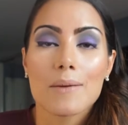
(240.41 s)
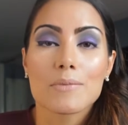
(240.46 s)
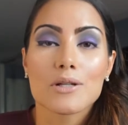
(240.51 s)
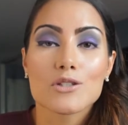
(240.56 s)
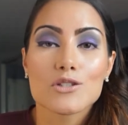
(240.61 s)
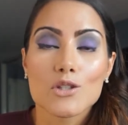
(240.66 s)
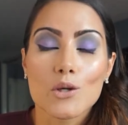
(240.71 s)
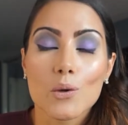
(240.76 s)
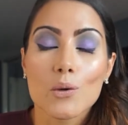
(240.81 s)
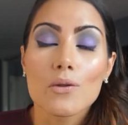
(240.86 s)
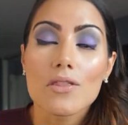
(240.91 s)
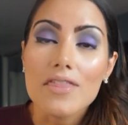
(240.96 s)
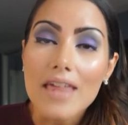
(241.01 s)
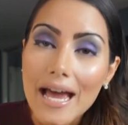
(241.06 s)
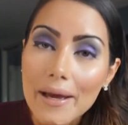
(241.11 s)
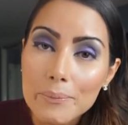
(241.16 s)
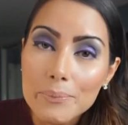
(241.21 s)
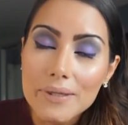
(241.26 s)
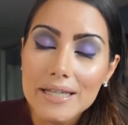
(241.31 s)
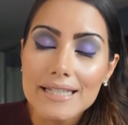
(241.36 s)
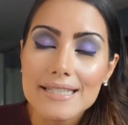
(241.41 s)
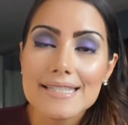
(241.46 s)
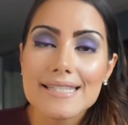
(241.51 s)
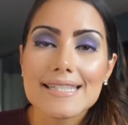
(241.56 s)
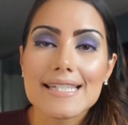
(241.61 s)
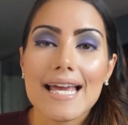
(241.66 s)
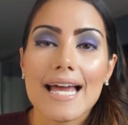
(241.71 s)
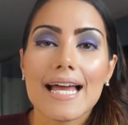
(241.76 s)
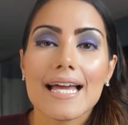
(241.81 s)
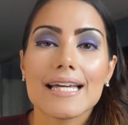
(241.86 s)
So that being
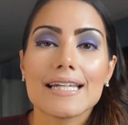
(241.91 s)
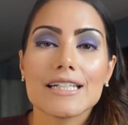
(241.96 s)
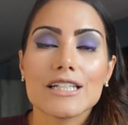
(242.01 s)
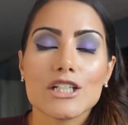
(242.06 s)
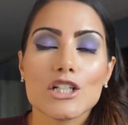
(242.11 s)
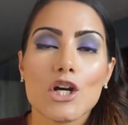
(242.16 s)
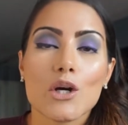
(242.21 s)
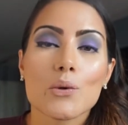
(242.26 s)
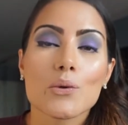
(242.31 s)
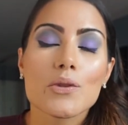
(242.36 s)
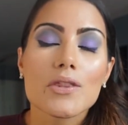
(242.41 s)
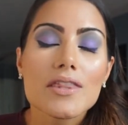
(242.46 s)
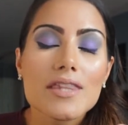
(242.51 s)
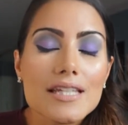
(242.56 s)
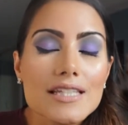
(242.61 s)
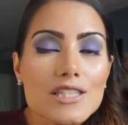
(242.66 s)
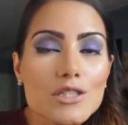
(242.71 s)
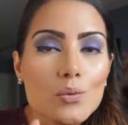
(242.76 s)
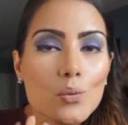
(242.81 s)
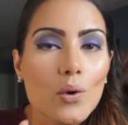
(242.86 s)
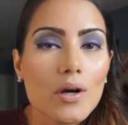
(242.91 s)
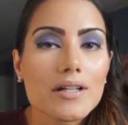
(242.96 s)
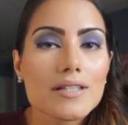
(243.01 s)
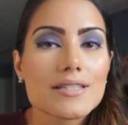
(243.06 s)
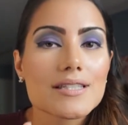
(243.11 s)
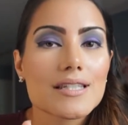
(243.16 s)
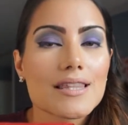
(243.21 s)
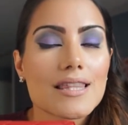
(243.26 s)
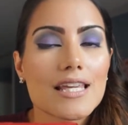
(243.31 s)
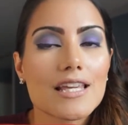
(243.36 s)
said, this
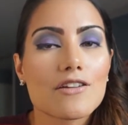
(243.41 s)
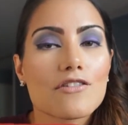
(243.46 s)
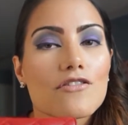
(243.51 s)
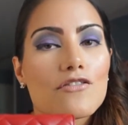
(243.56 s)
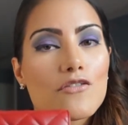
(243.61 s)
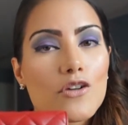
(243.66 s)
was the